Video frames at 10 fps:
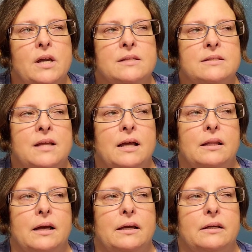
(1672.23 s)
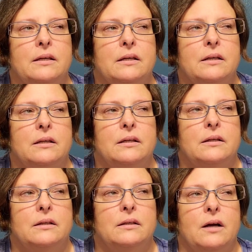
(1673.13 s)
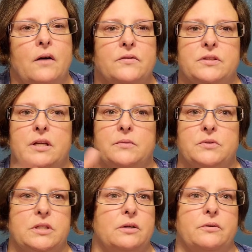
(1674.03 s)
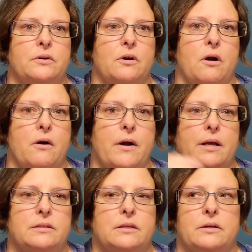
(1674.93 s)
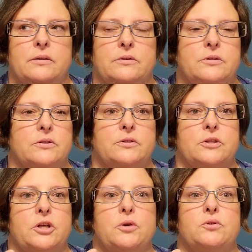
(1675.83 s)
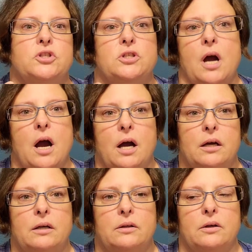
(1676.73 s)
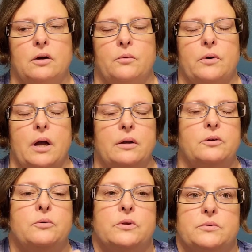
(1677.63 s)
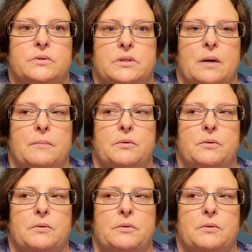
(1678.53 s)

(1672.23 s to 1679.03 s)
It's not like all of a sudden he was killed in a car accident. It's this huge shock. You know, well, I knew this was coming.